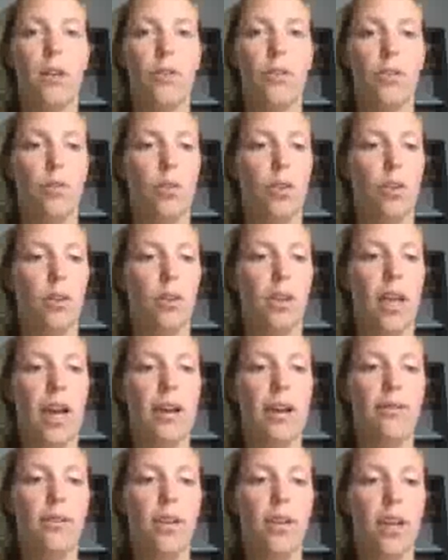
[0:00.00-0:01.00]
So your
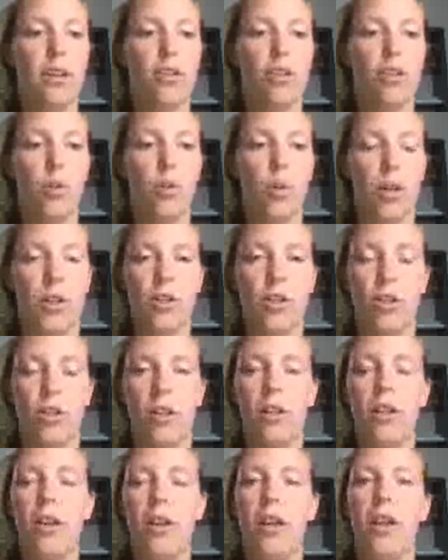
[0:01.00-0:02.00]
live lecture
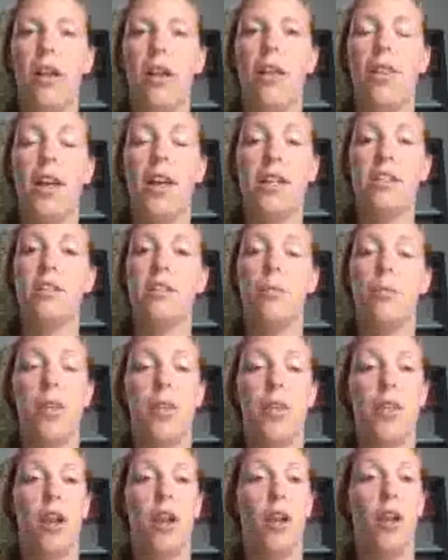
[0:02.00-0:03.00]
question, that's
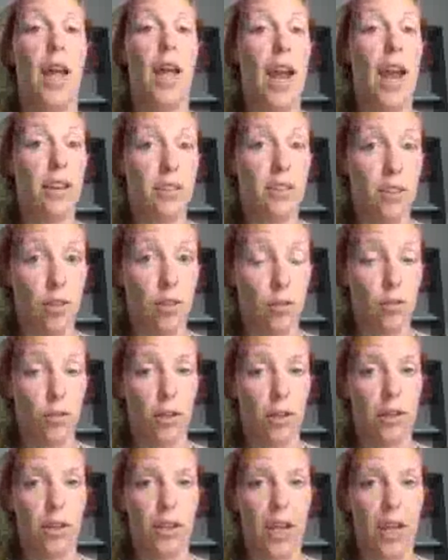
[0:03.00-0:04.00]
something that I'll ask you
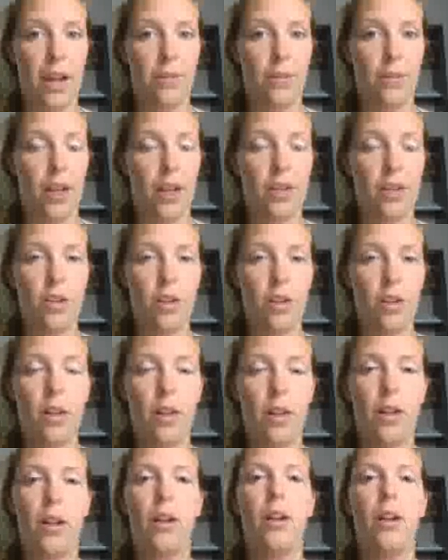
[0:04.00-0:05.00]
during the live lecture.
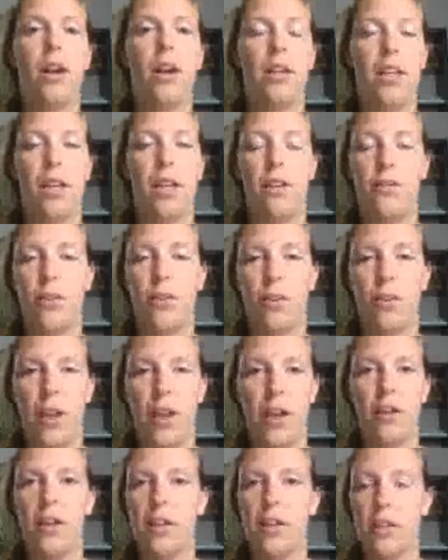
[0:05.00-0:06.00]
Again, if you're
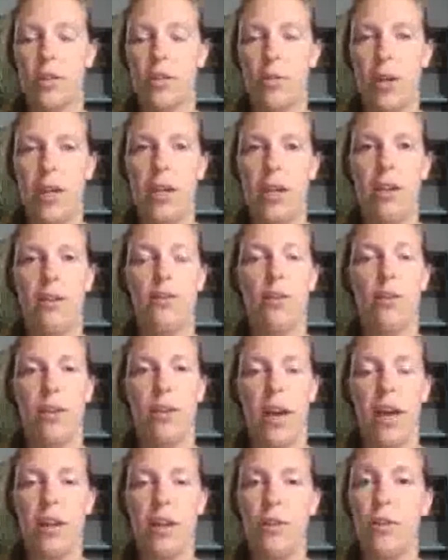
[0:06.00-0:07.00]
there, that's great. If you're
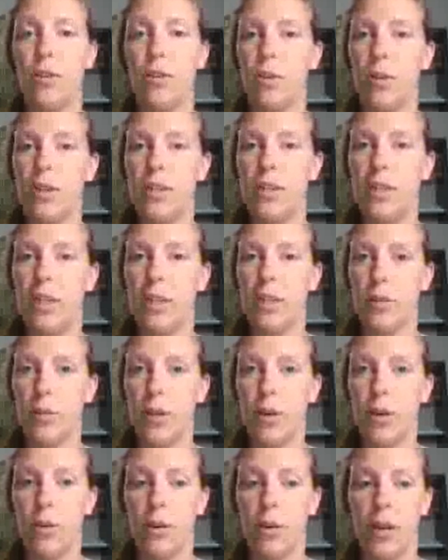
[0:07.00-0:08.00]
not, you can always see it in the
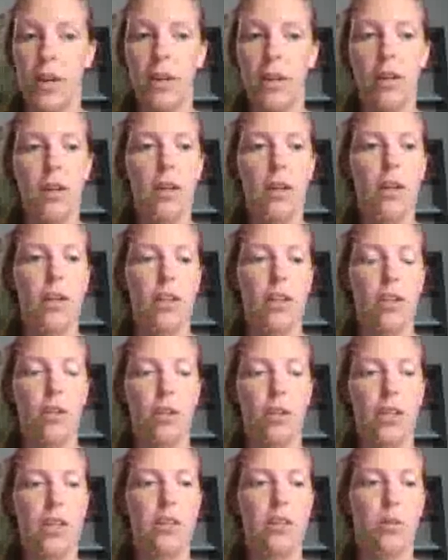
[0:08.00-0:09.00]
recording.
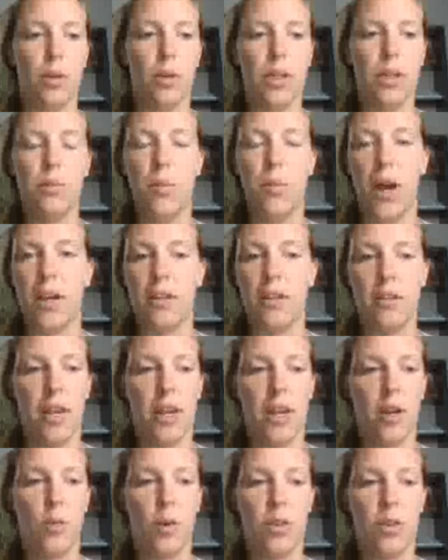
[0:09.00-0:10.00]
You'll need to respond to
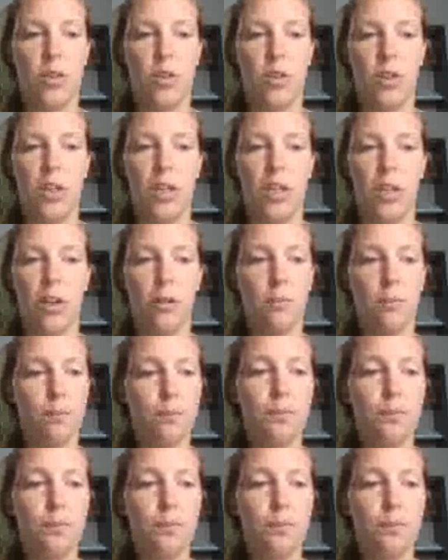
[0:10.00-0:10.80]
that question here.